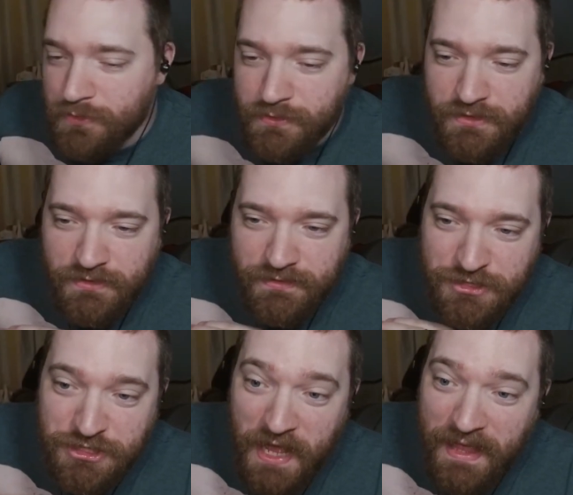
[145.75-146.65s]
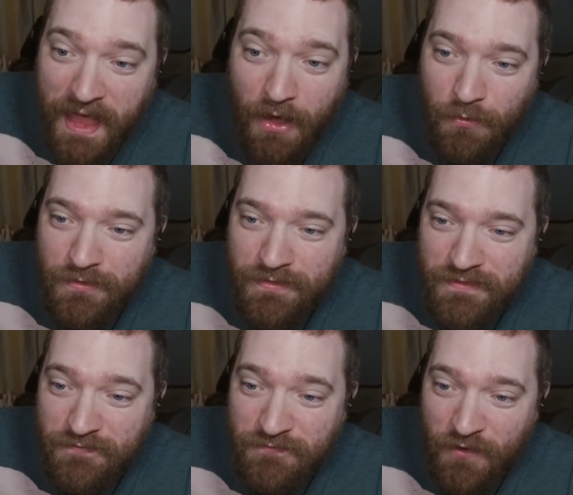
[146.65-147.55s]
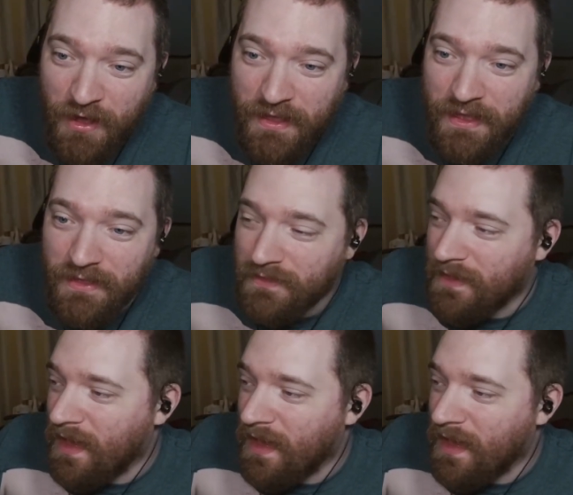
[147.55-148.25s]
Dude, check out this fucking